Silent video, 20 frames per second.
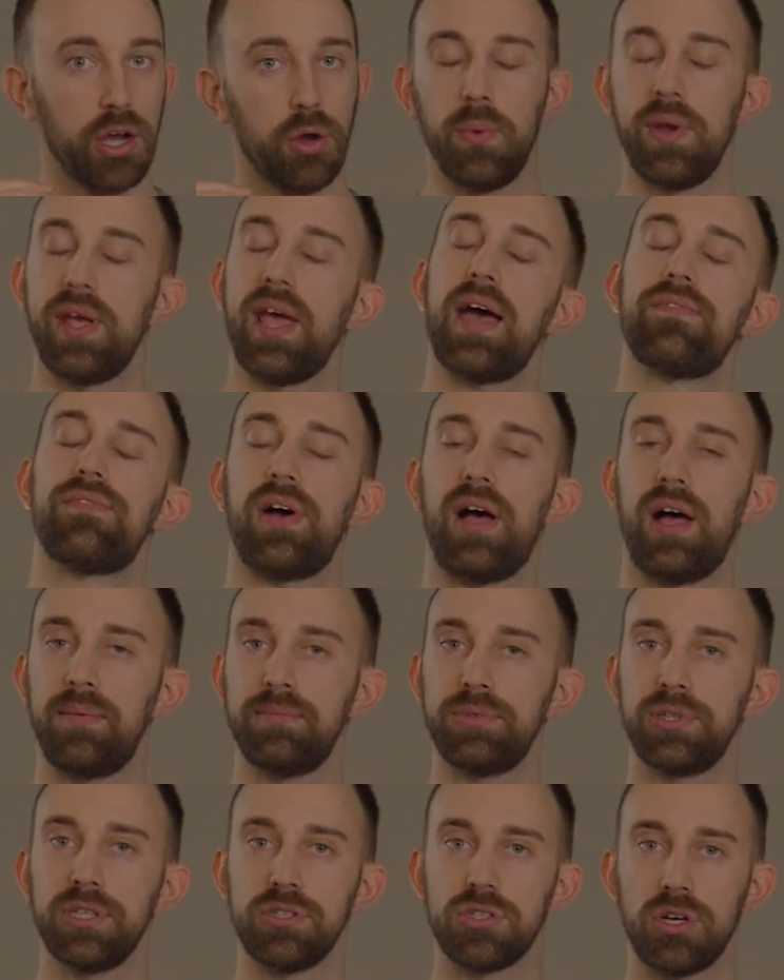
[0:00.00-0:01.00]
We have
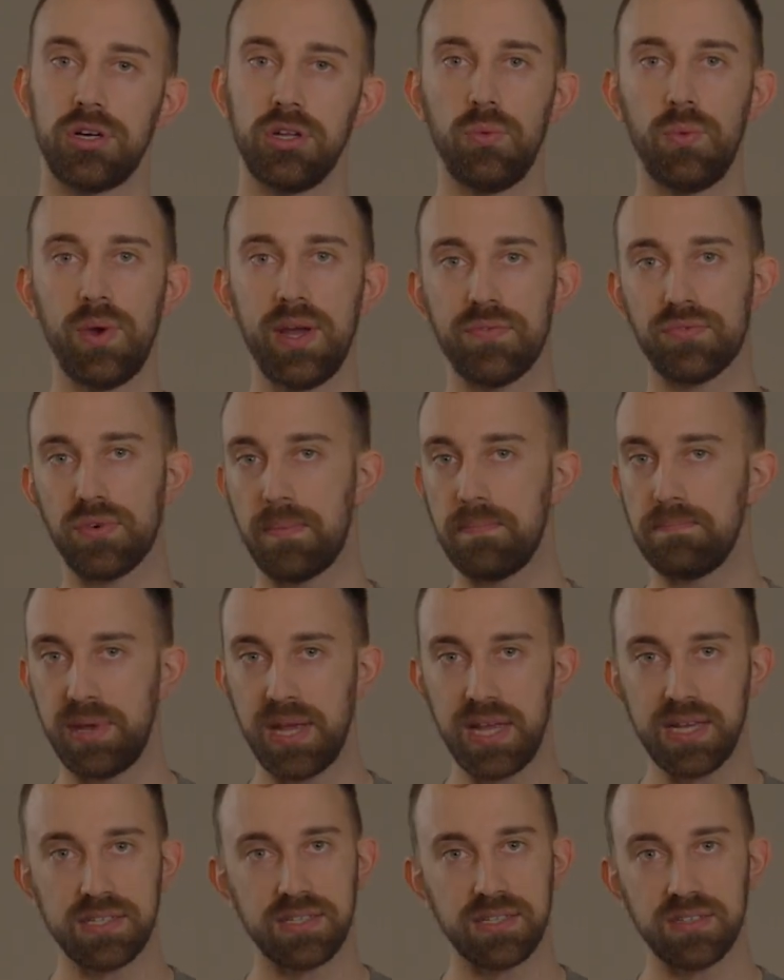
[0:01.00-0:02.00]
options all the way from
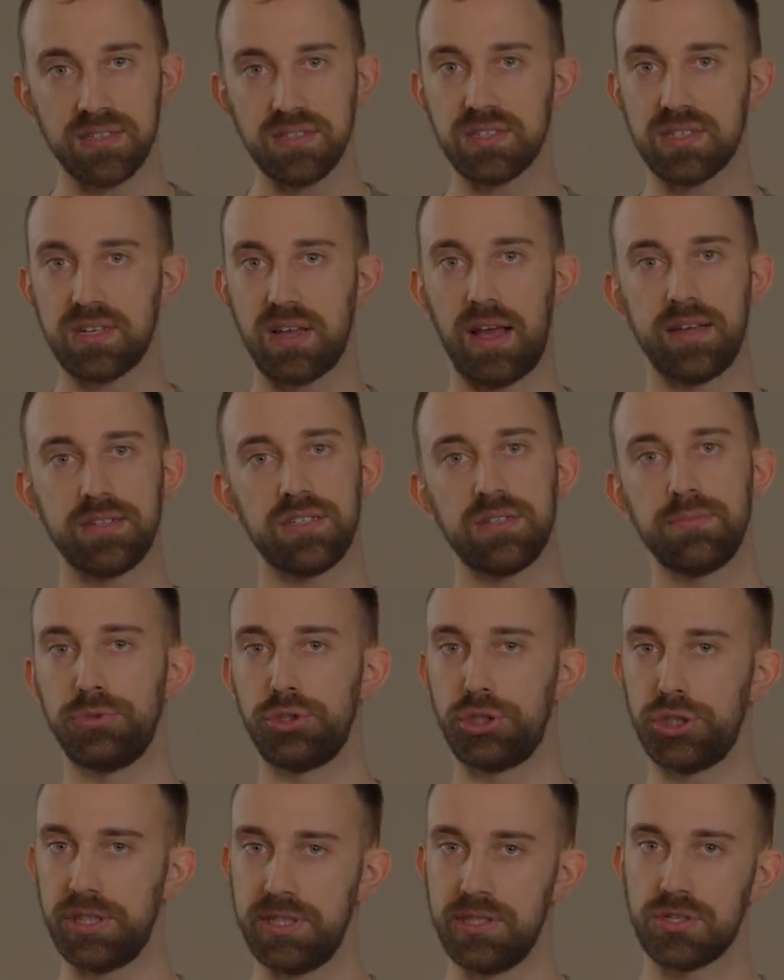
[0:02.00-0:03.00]
pistols,
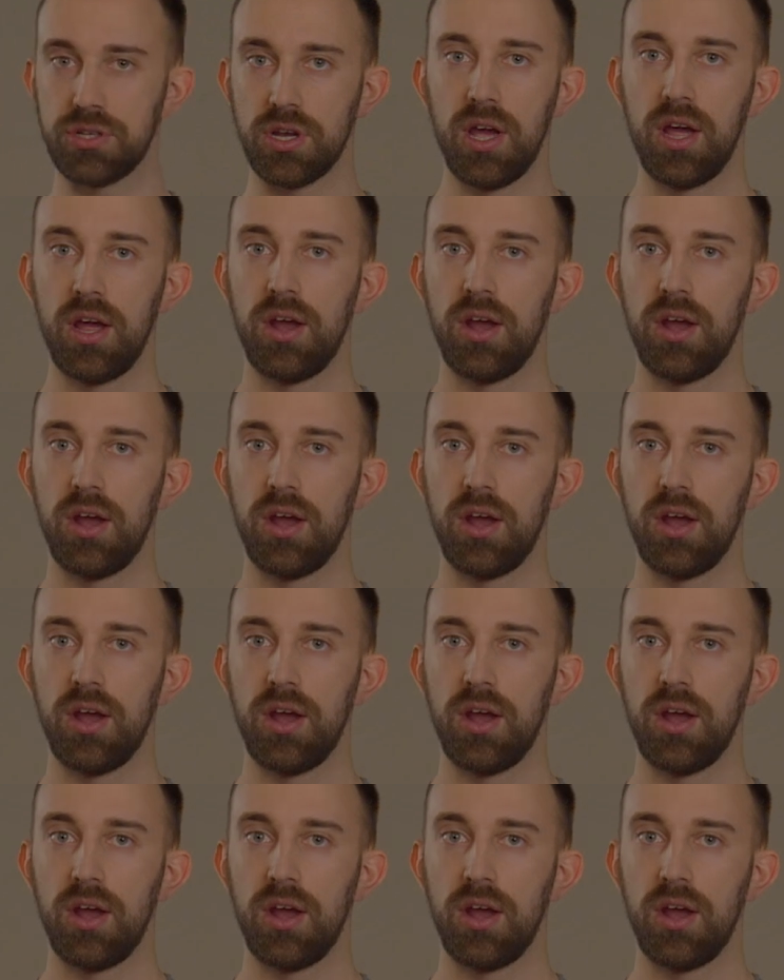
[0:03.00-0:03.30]
SMGs,